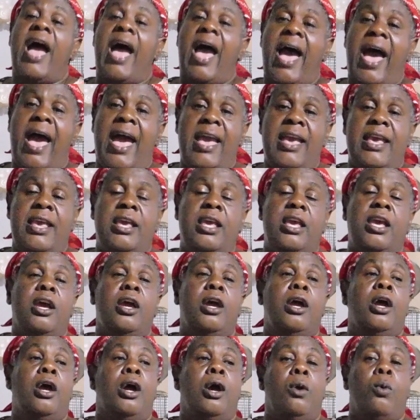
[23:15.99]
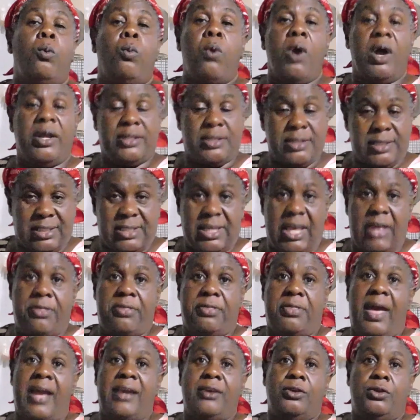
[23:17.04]
I want to say
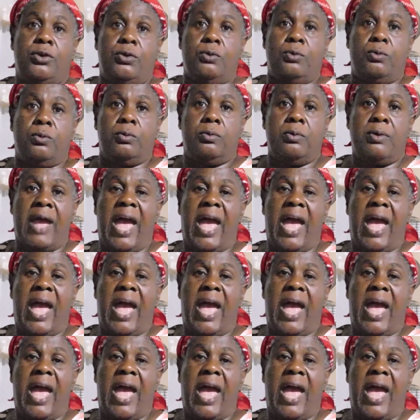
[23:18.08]
thank you.